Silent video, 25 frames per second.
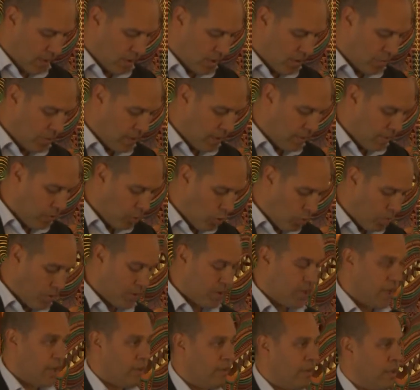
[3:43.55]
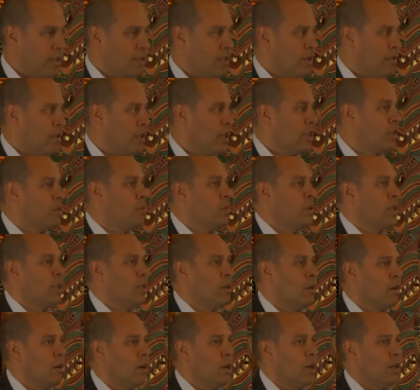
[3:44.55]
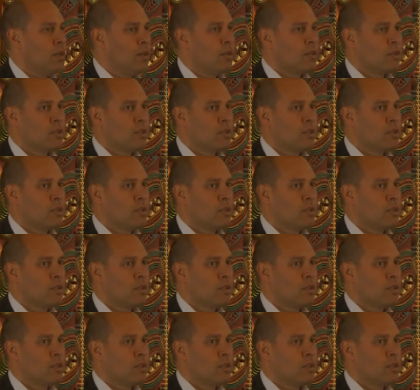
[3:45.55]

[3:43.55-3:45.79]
24% of us are under 29,